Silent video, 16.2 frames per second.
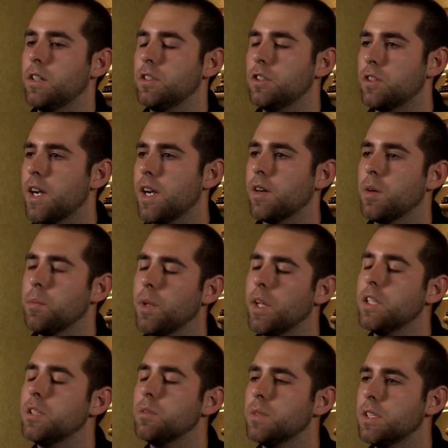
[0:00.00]
direct
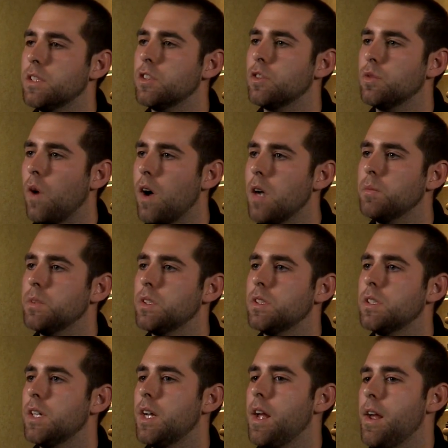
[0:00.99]
replacement swaps.
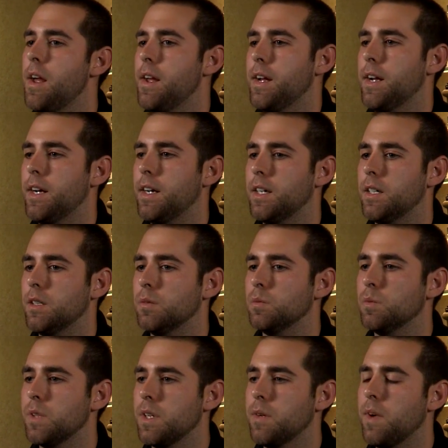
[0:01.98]

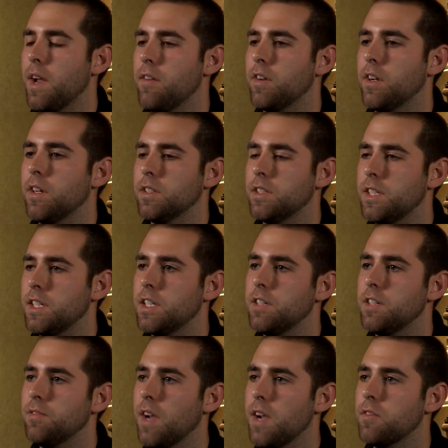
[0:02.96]
We have a
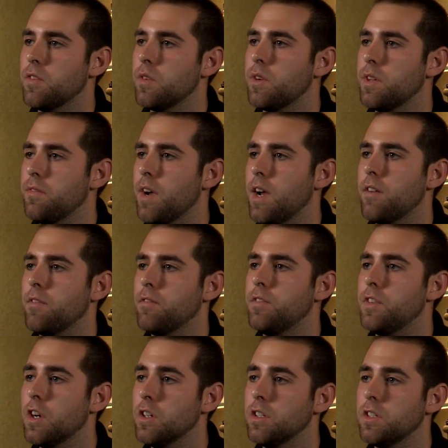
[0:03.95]

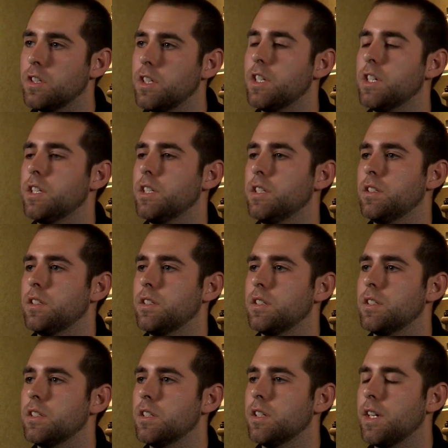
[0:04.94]
CT525 Dirt Series
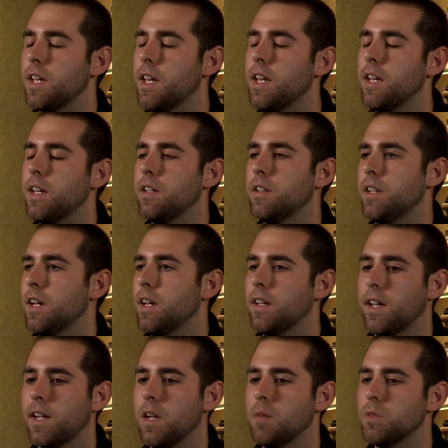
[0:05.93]
kit
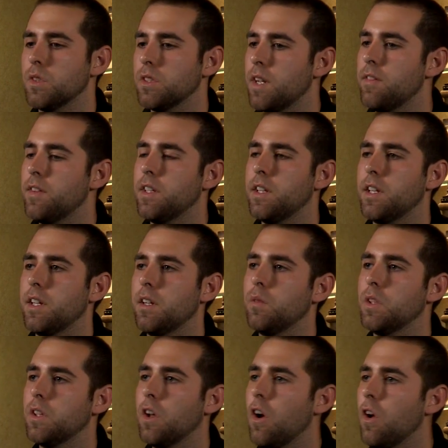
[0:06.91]
that comes with everything,
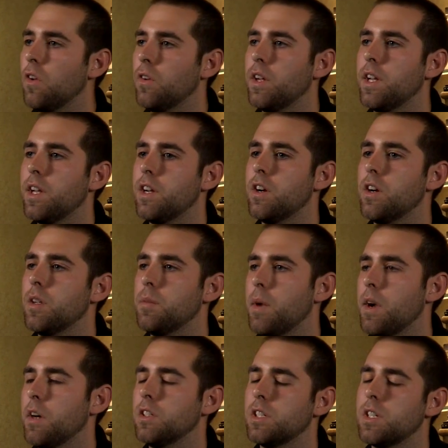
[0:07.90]
with the alternator, the
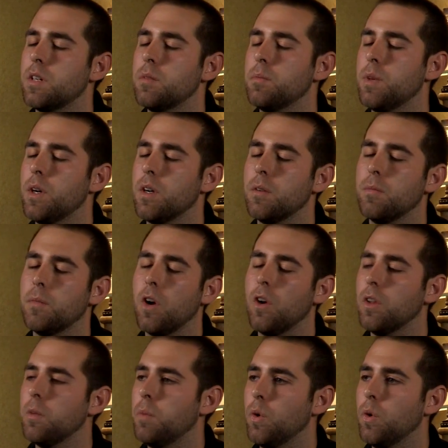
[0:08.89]
power steering pump,
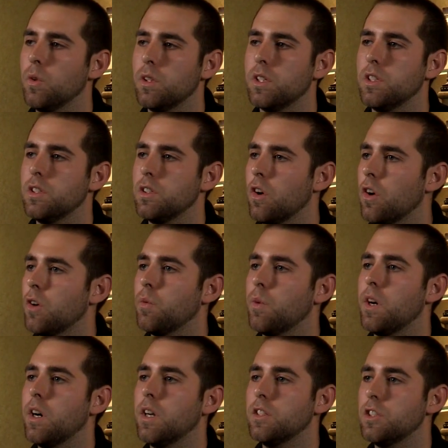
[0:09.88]
all the pulleys,
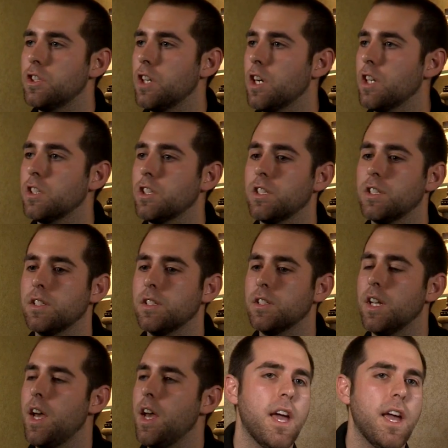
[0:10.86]
hardware, instructions,
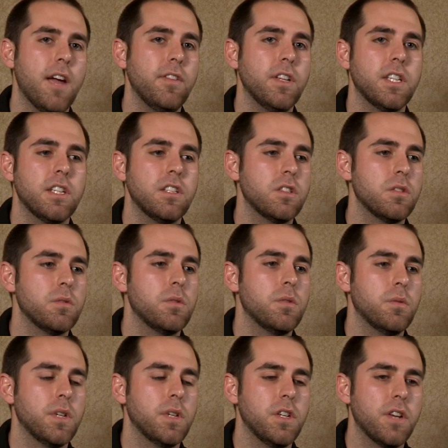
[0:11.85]
everything, so
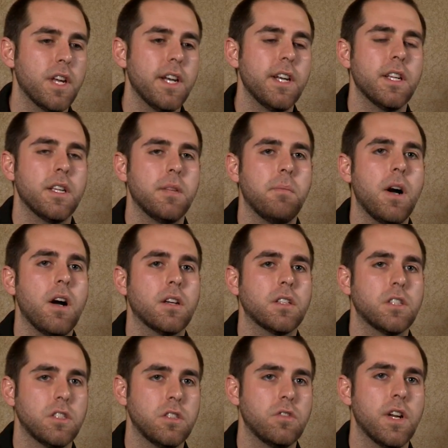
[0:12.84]
when you get it in the
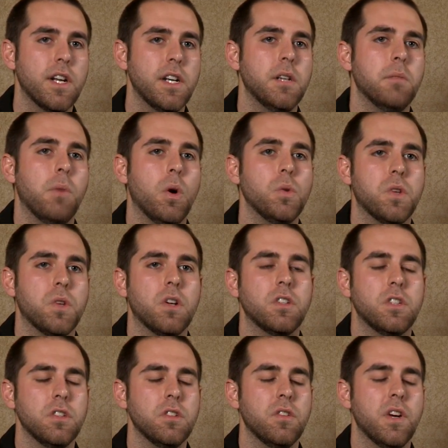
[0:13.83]
box, it's ready to bolt
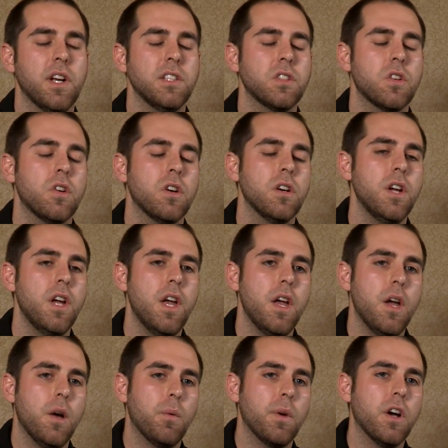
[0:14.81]
onto the race car.
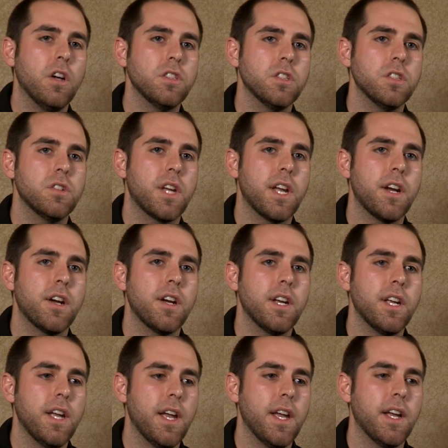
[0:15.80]
We also
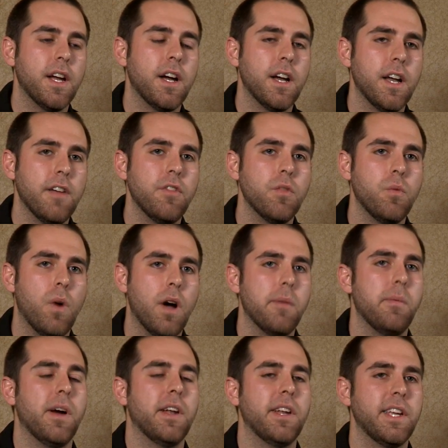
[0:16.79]
carry a
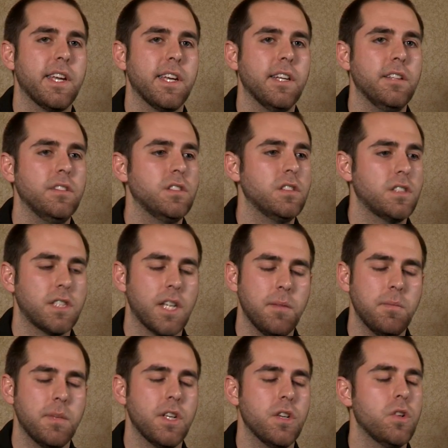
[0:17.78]
F&Y body kit,
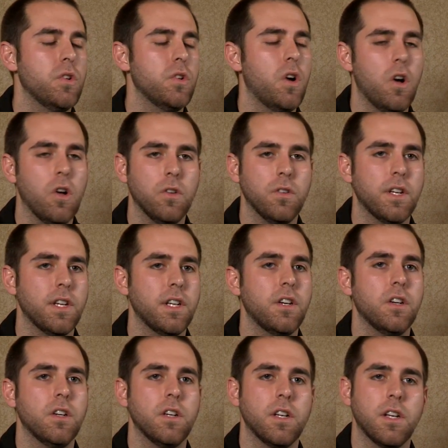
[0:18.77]
same deal,
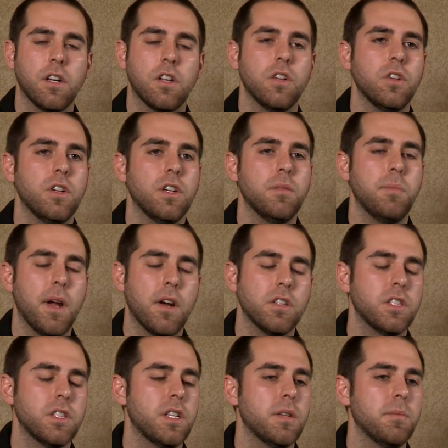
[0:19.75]
alternator included,
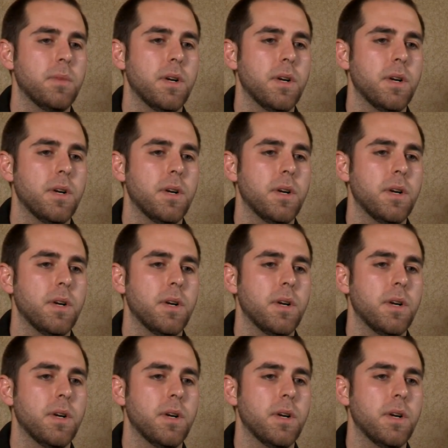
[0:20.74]
power steering